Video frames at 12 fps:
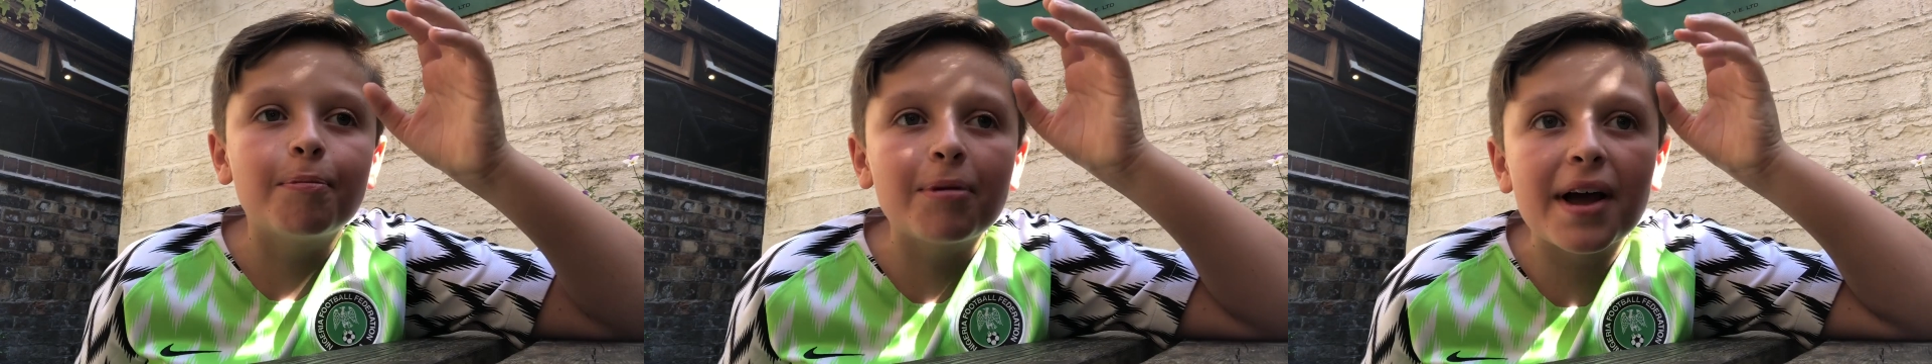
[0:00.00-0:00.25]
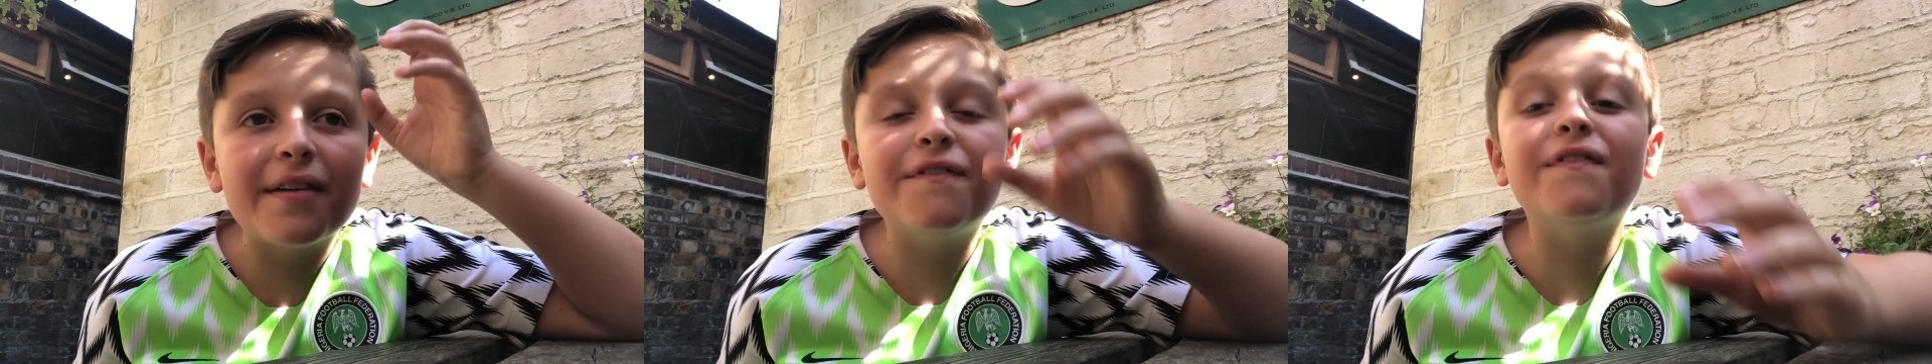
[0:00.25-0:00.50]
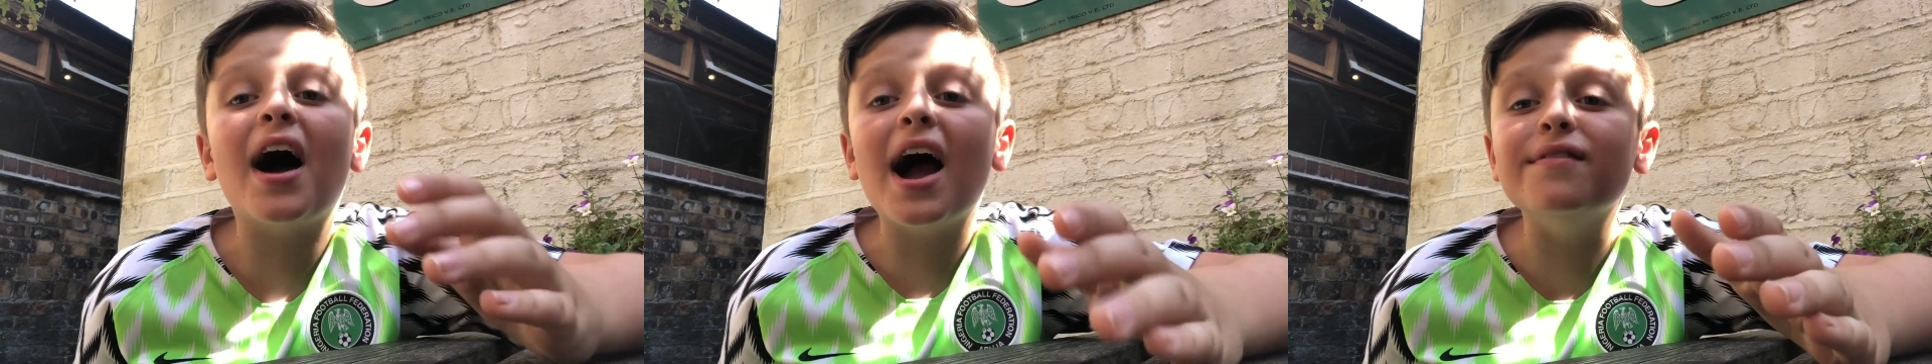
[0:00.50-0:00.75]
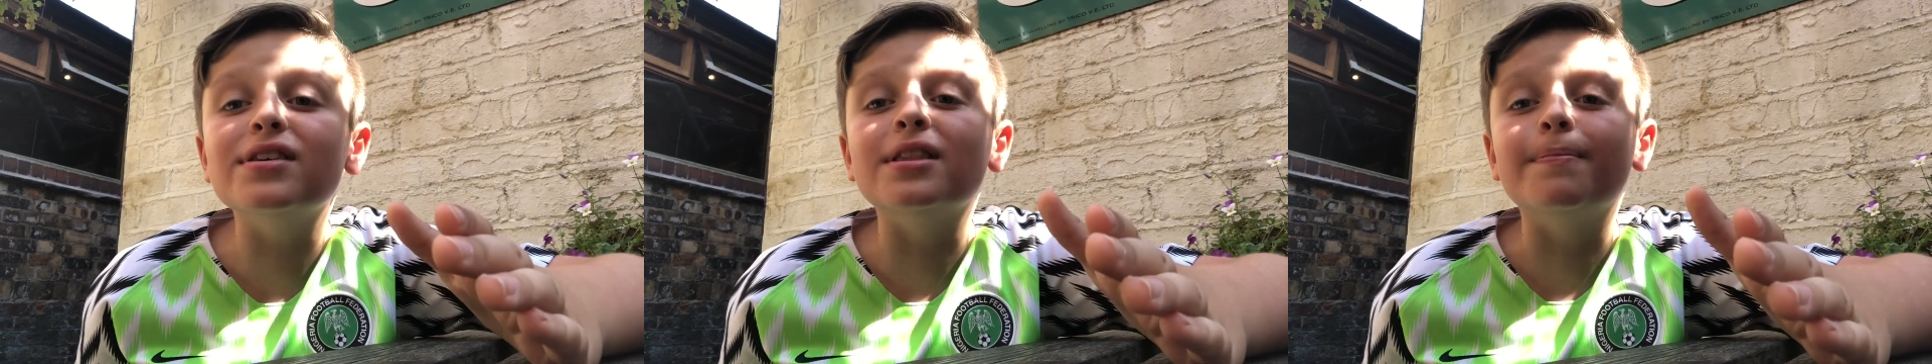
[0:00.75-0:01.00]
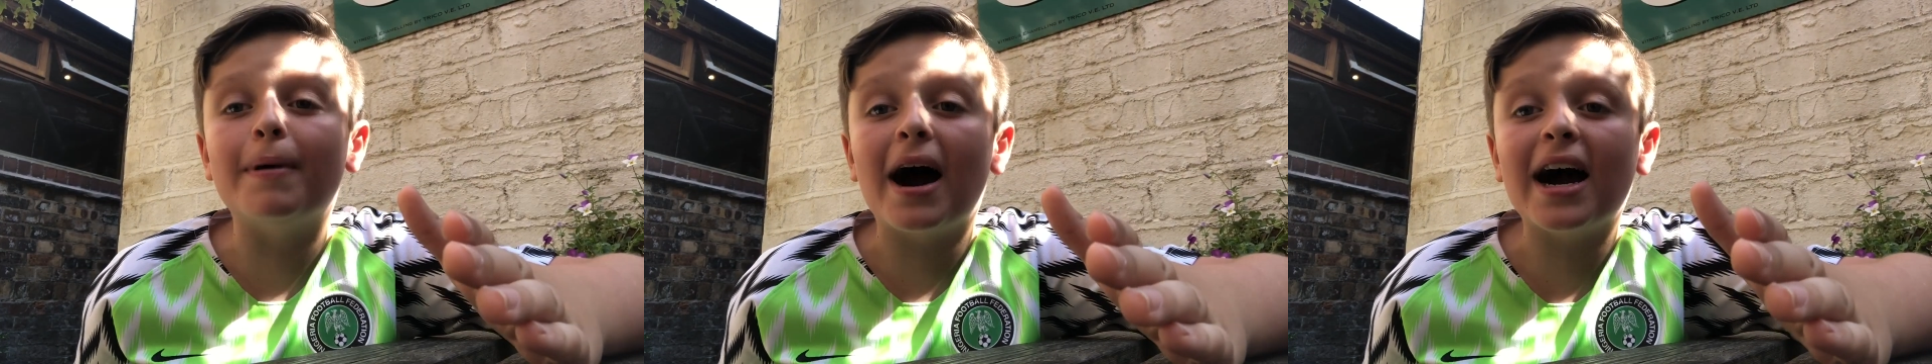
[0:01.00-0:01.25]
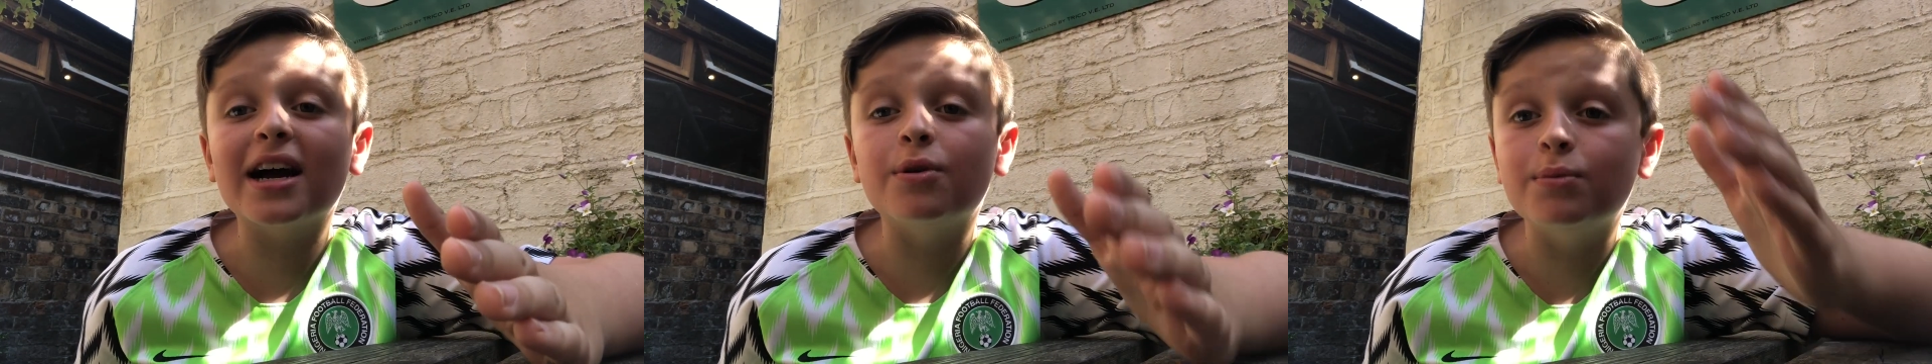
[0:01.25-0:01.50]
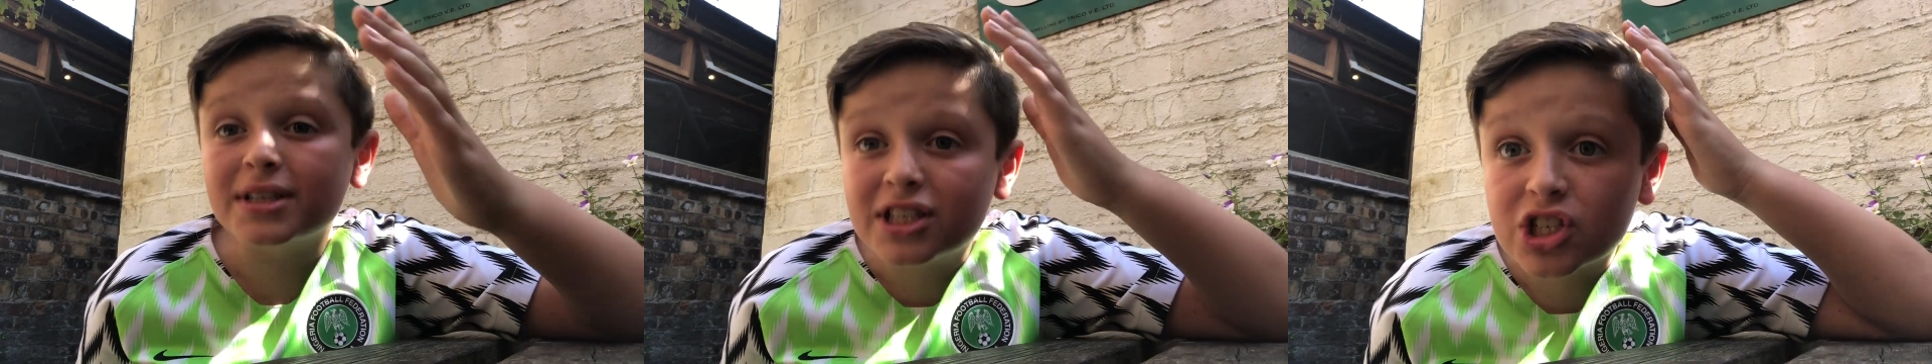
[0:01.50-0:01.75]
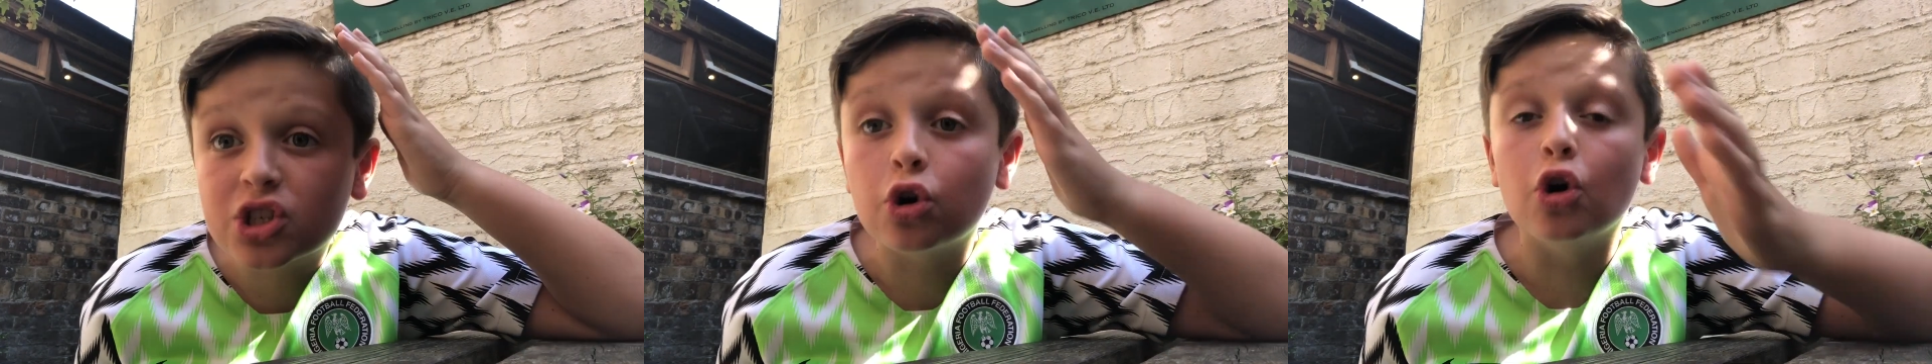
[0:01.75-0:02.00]
we're playing five at the back,
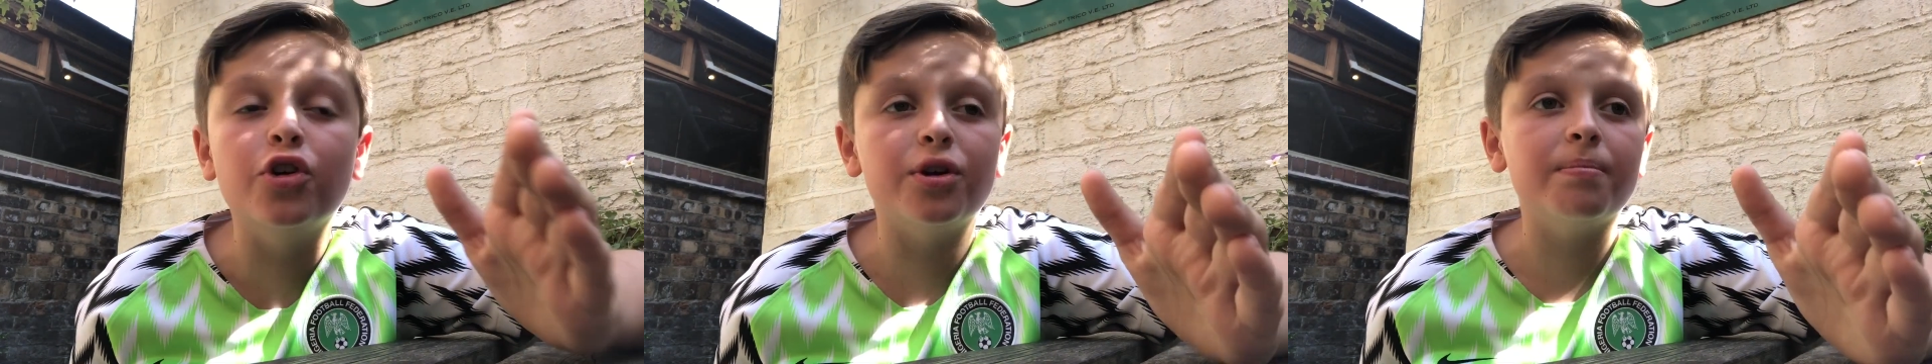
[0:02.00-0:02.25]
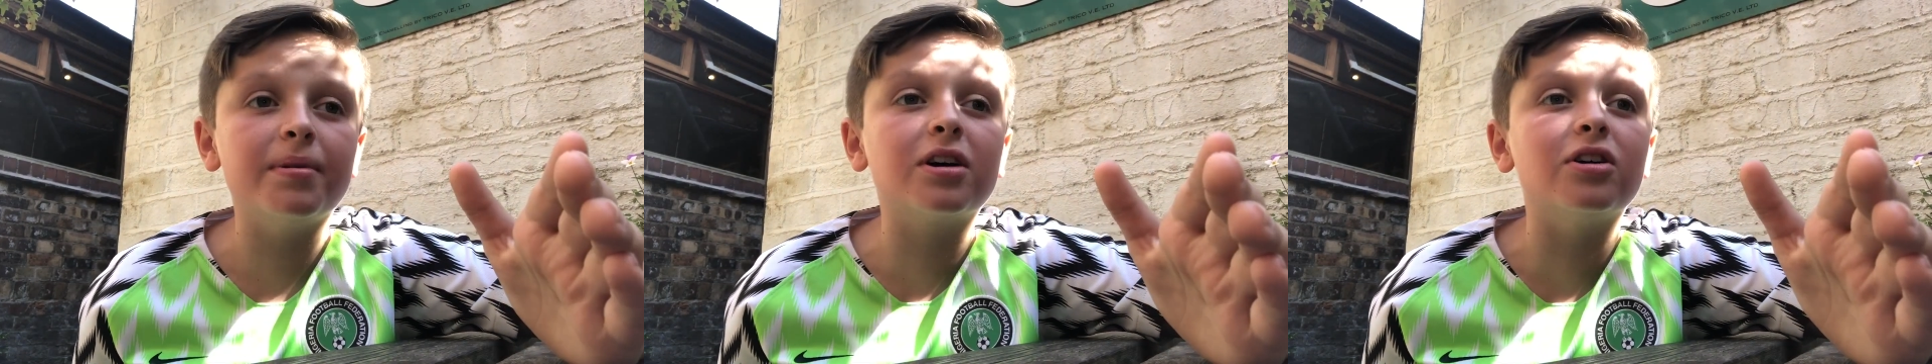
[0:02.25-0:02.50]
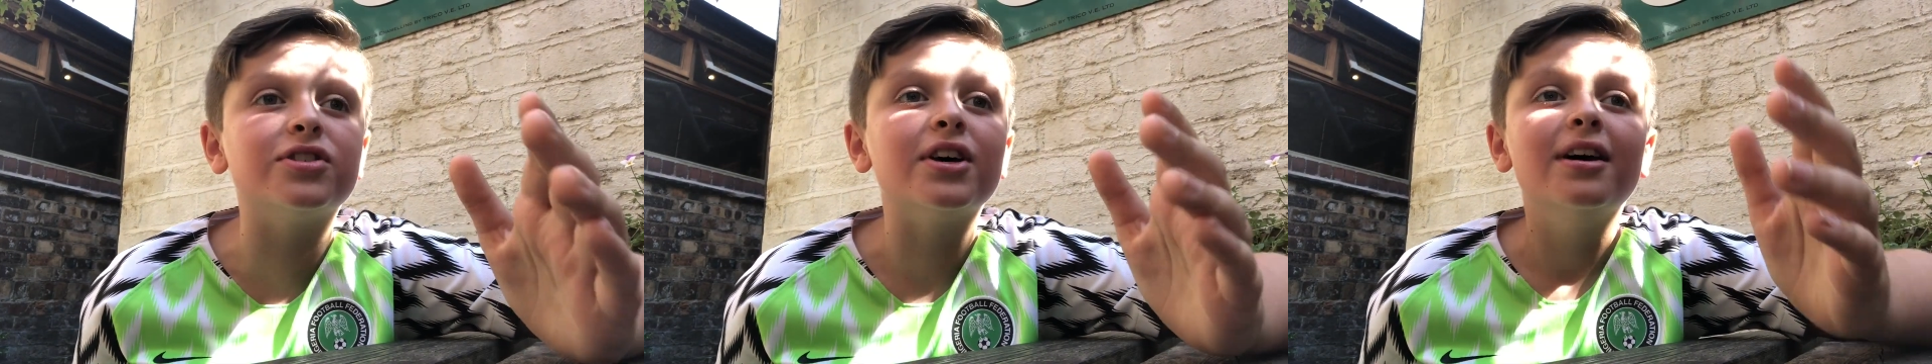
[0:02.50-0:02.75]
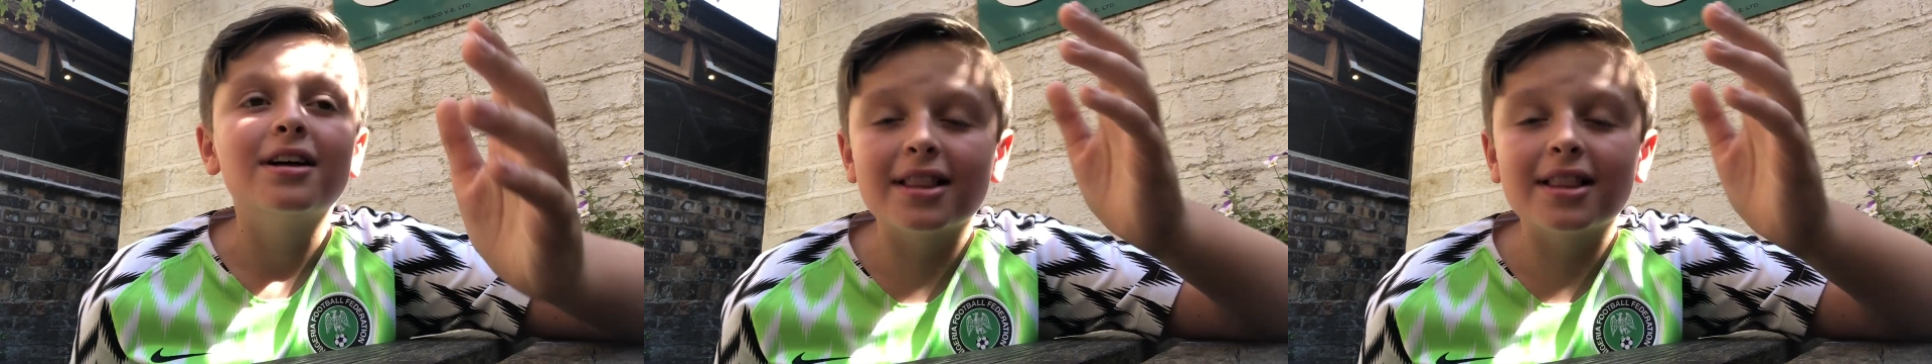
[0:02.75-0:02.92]
which is good because